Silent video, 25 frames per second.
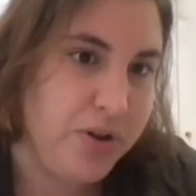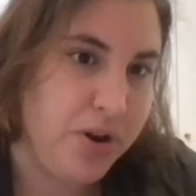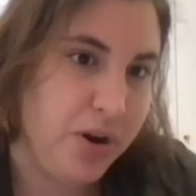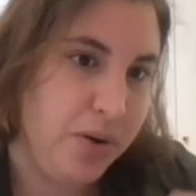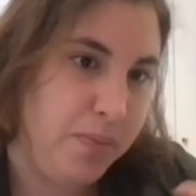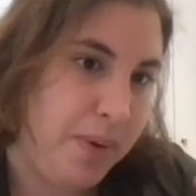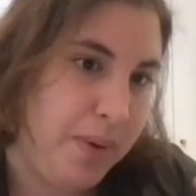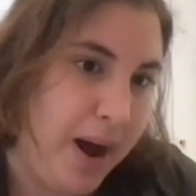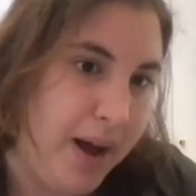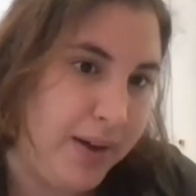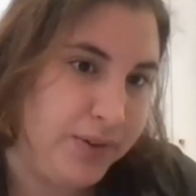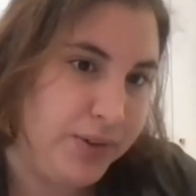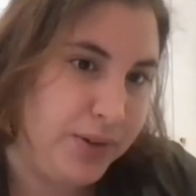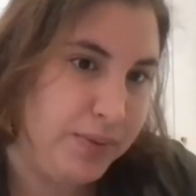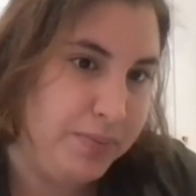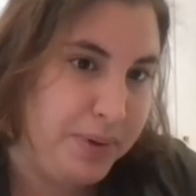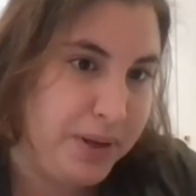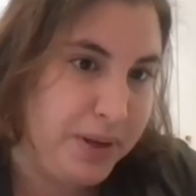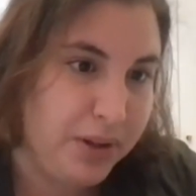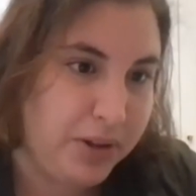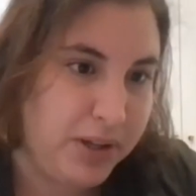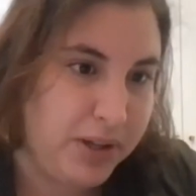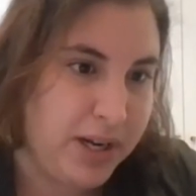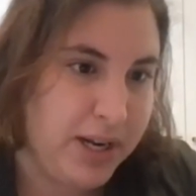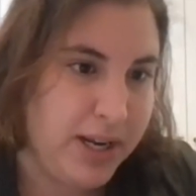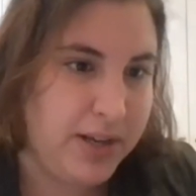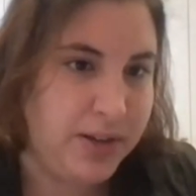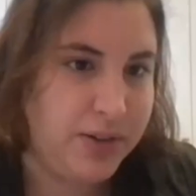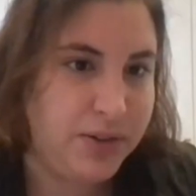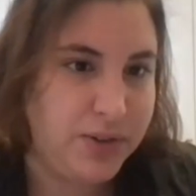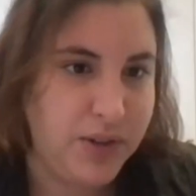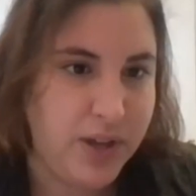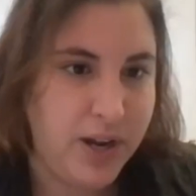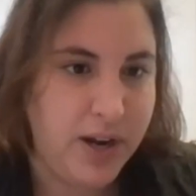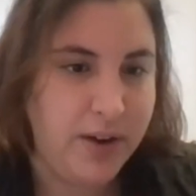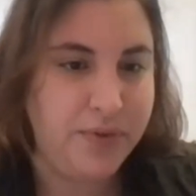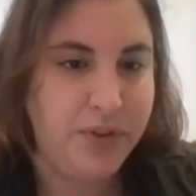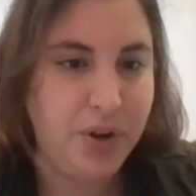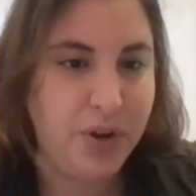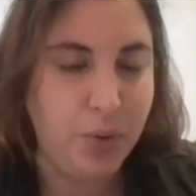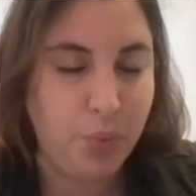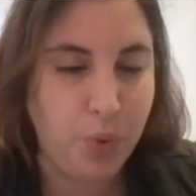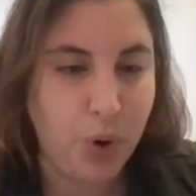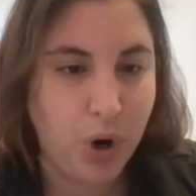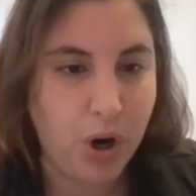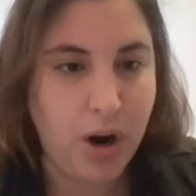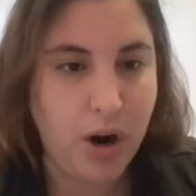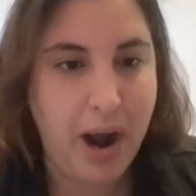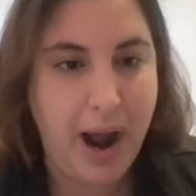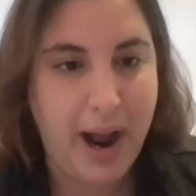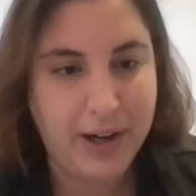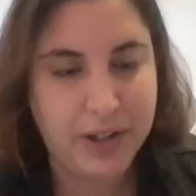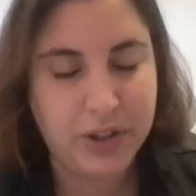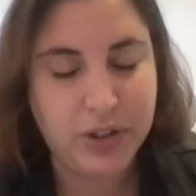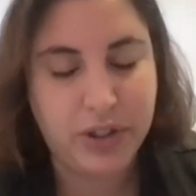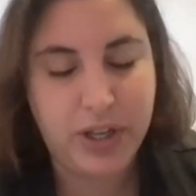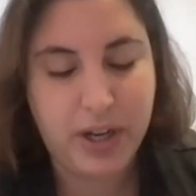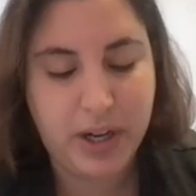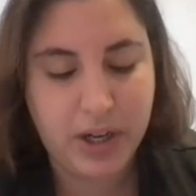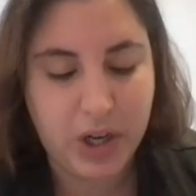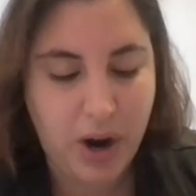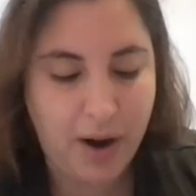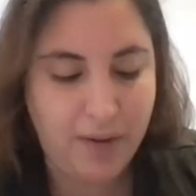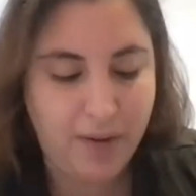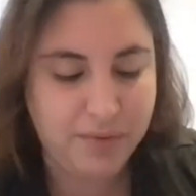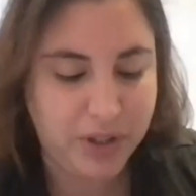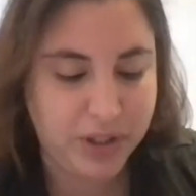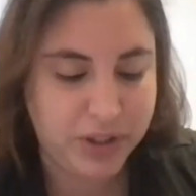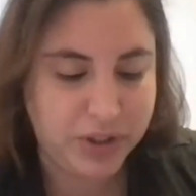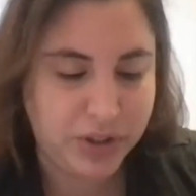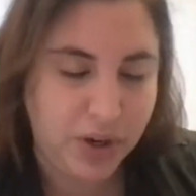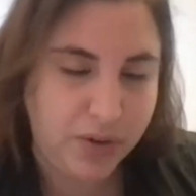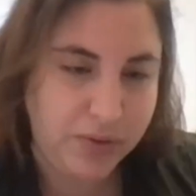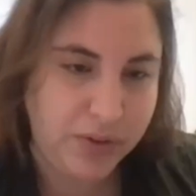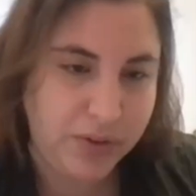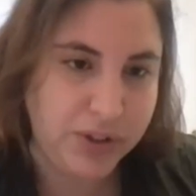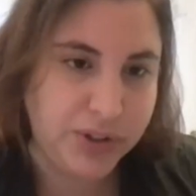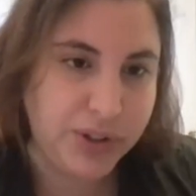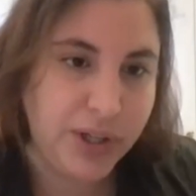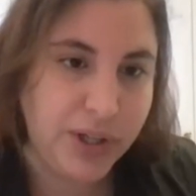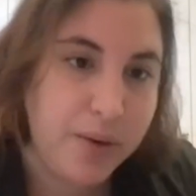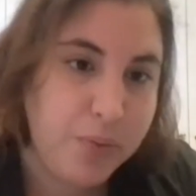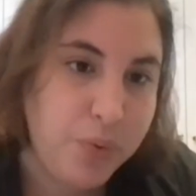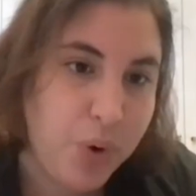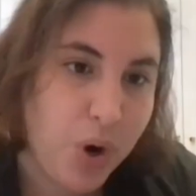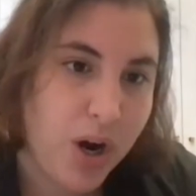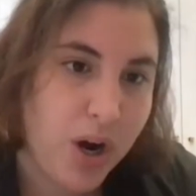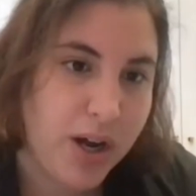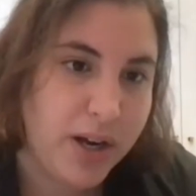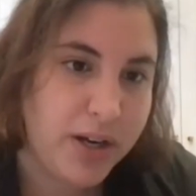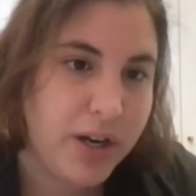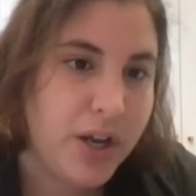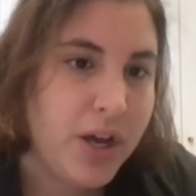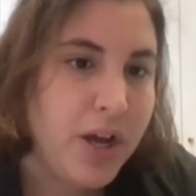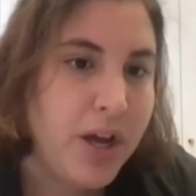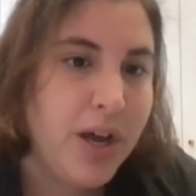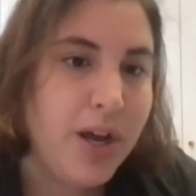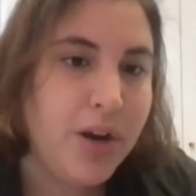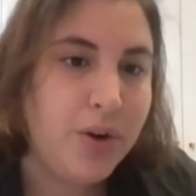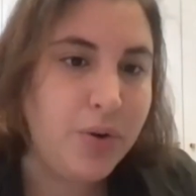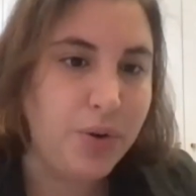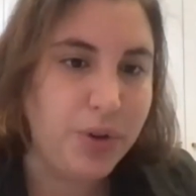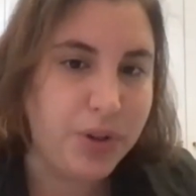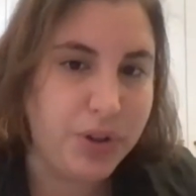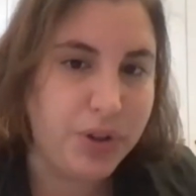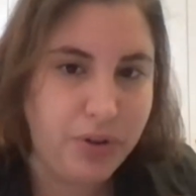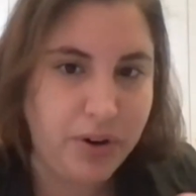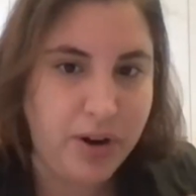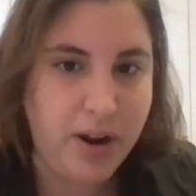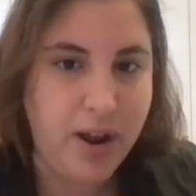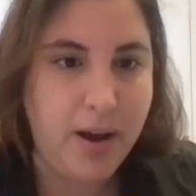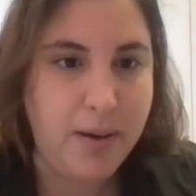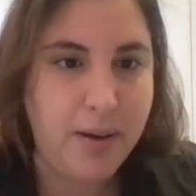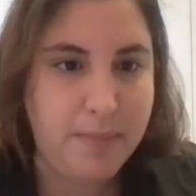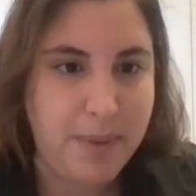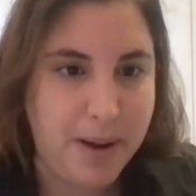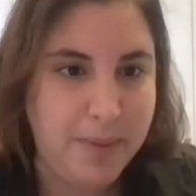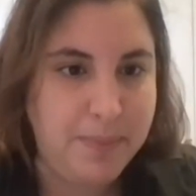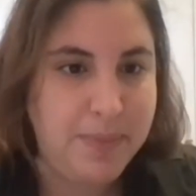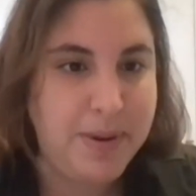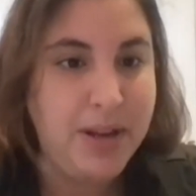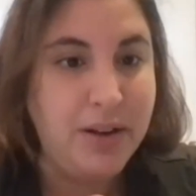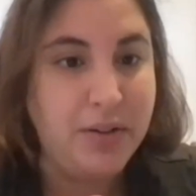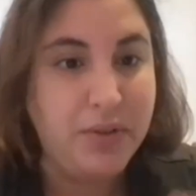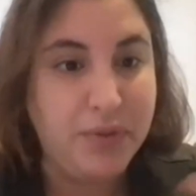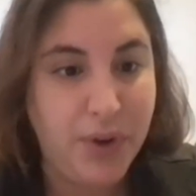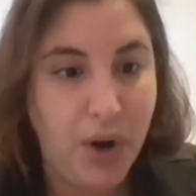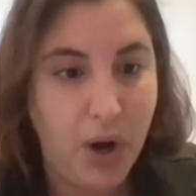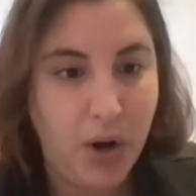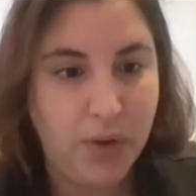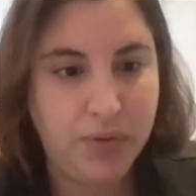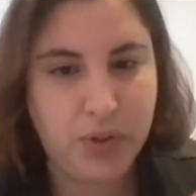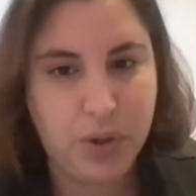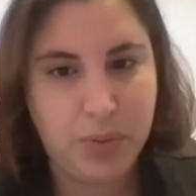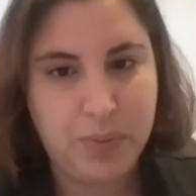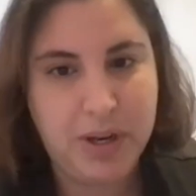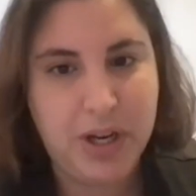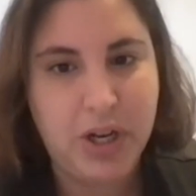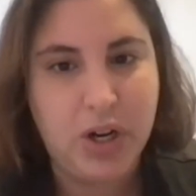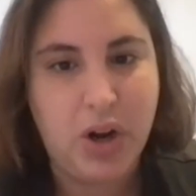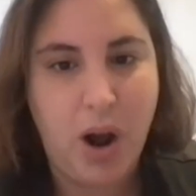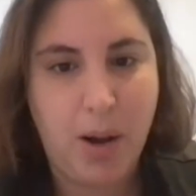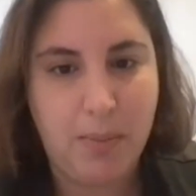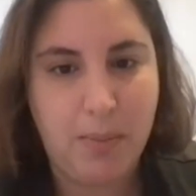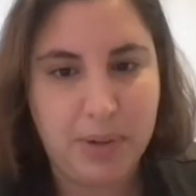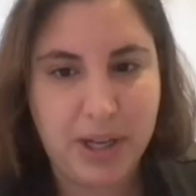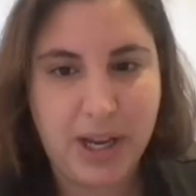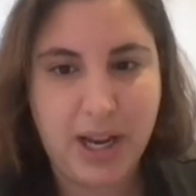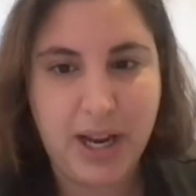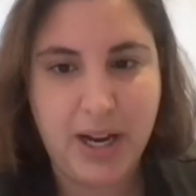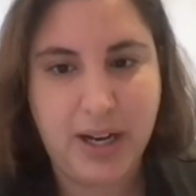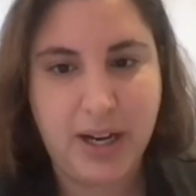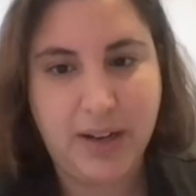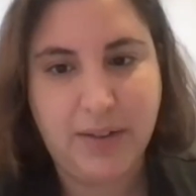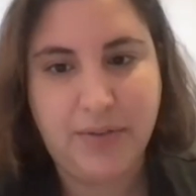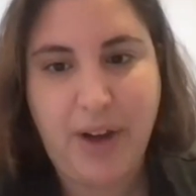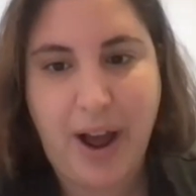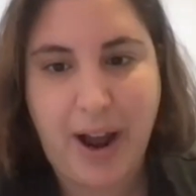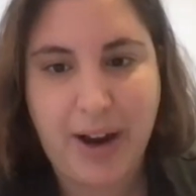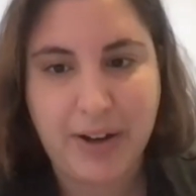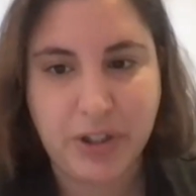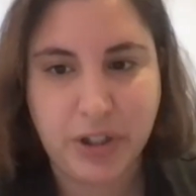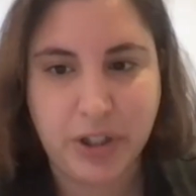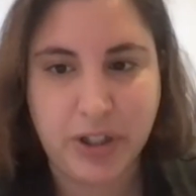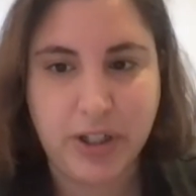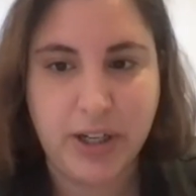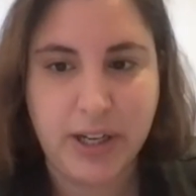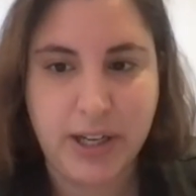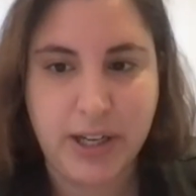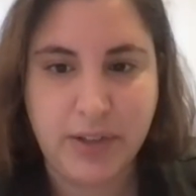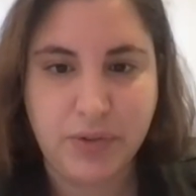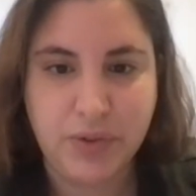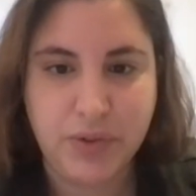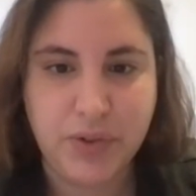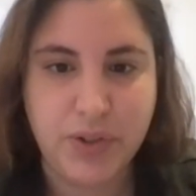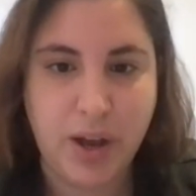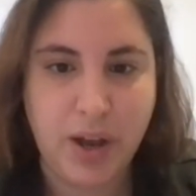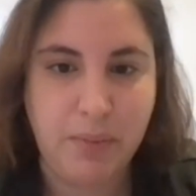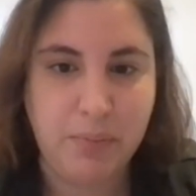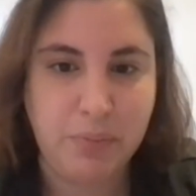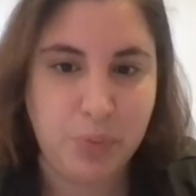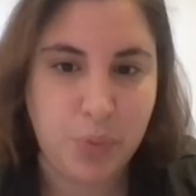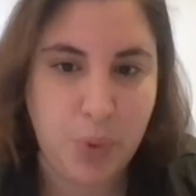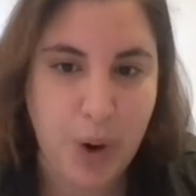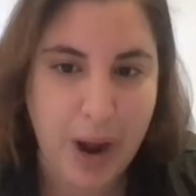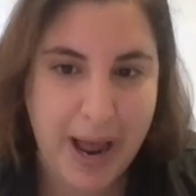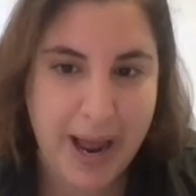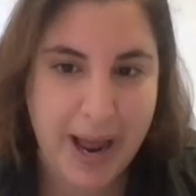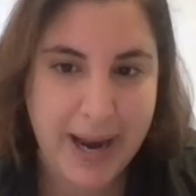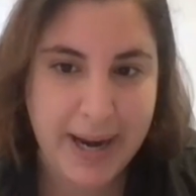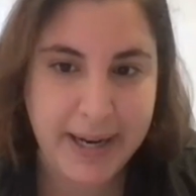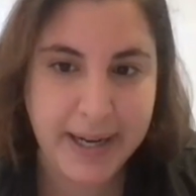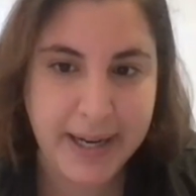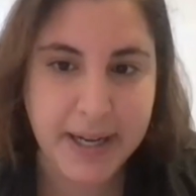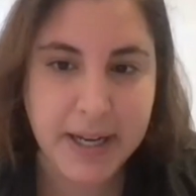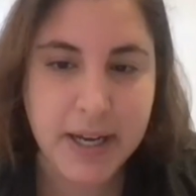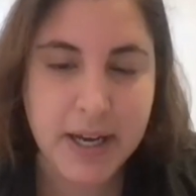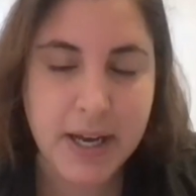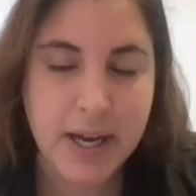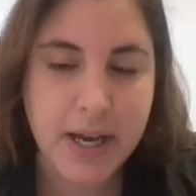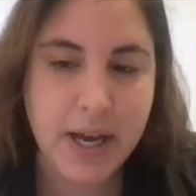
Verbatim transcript: There are possibilities that if there were actually a conflict over Taiwan, North Korea might be involved or be a complicating factor in some way.